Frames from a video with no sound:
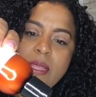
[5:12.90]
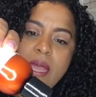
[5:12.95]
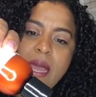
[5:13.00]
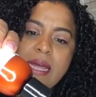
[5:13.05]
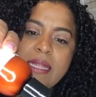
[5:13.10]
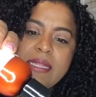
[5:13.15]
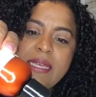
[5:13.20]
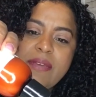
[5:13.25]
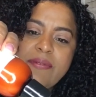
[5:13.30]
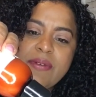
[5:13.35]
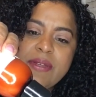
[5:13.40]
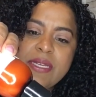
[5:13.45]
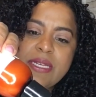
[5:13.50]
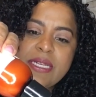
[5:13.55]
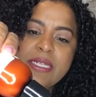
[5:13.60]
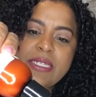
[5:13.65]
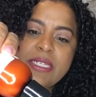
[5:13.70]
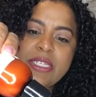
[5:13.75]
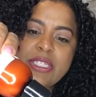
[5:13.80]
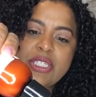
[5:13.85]
A leave-in
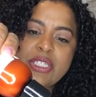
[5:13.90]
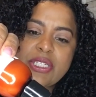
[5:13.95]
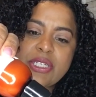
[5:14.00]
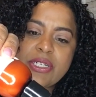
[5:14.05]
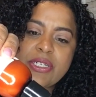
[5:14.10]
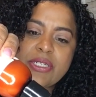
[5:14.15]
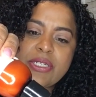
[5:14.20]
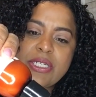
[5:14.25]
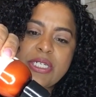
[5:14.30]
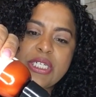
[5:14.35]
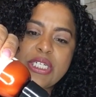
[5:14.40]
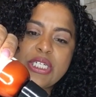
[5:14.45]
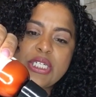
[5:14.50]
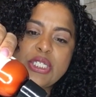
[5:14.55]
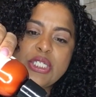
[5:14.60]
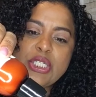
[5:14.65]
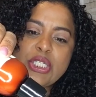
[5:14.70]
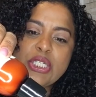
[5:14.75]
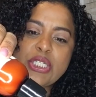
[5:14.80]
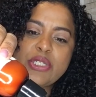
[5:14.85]
conditioner
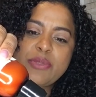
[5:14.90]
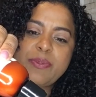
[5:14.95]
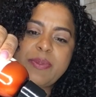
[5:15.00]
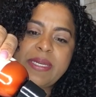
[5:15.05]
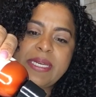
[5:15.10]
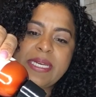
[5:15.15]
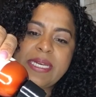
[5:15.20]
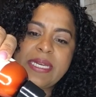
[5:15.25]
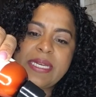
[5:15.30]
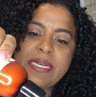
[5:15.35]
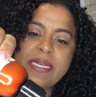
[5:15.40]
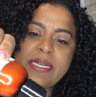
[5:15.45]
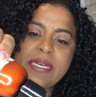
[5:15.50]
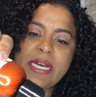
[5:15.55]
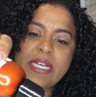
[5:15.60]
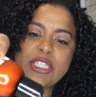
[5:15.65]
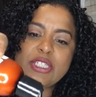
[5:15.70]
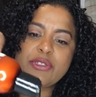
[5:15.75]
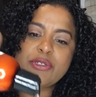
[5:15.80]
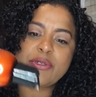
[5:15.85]
should be
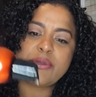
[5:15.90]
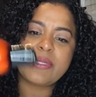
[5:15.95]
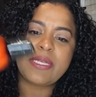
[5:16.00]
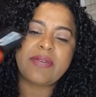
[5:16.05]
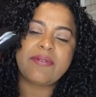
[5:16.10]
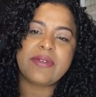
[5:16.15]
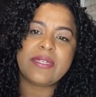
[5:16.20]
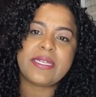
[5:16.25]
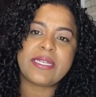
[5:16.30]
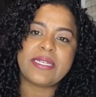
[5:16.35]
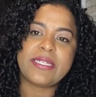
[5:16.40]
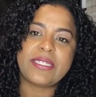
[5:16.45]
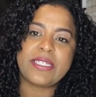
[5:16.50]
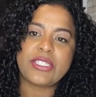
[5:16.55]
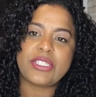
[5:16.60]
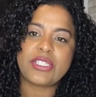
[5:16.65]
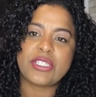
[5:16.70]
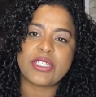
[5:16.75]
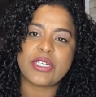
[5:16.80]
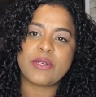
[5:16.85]
a true leave-in
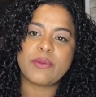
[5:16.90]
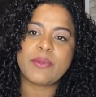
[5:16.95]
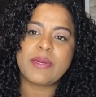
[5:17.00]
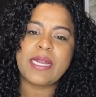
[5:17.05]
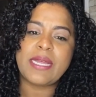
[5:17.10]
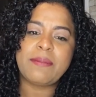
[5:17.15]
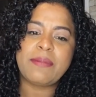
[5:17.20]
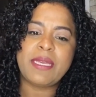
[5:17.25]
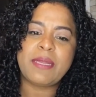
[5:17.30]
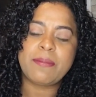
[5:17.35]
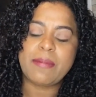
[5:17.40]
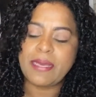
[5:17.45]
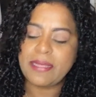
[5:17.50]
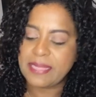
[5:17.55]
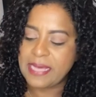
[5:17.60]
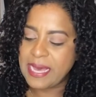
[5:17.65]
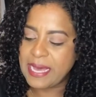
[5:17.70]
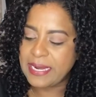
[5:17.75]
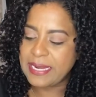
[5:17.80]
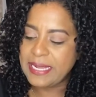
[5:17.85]
conditioner. And what I mean by
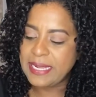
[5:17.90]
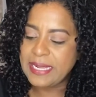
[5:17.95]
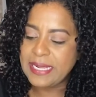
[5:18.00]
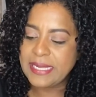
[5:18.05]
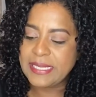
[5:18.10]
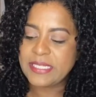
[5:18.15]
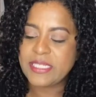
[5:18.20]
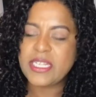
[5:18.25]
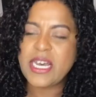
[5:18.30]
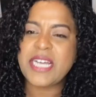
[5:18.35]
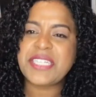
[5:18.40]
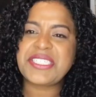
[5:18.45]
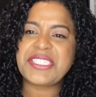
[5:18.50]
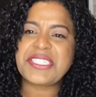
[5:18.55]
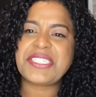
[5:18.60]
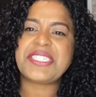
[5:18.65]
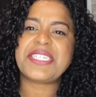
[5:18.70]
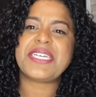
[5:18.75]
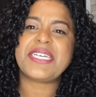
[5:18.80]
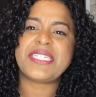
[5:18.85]
that is not
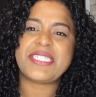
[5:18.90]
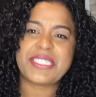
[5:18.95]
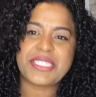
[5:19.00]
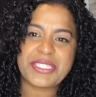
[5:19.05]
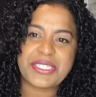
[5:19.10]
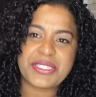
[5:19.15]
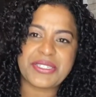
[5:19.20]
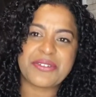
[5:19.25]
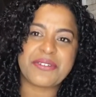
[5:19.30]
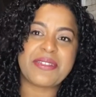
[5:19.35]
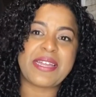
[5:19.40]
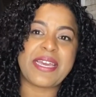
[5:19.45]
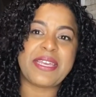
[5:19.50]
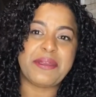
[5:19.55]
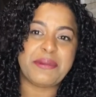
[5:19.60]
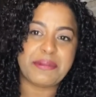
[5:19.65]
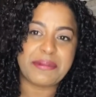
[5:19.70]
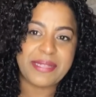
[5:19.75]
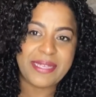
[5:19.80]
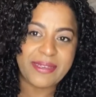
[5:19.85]
just a conditioner that
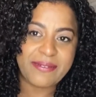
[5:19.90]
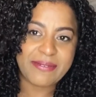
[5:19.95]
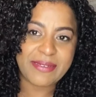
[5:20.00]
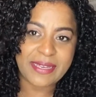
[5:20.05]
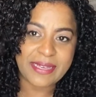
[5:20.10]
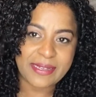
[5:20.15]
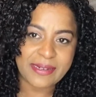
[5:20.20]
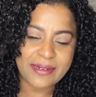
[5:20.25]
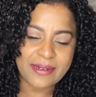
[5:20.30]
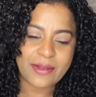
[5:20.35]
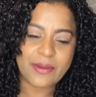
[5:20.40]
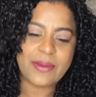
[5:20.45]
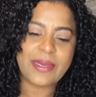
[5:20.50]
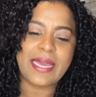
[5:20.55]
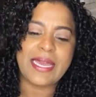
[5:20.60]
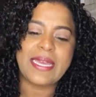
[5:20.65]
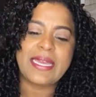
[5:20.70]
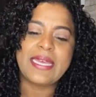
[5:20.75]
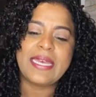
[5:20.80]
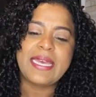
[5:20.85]
you leave in,
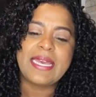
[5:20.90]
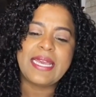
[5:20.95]
okay?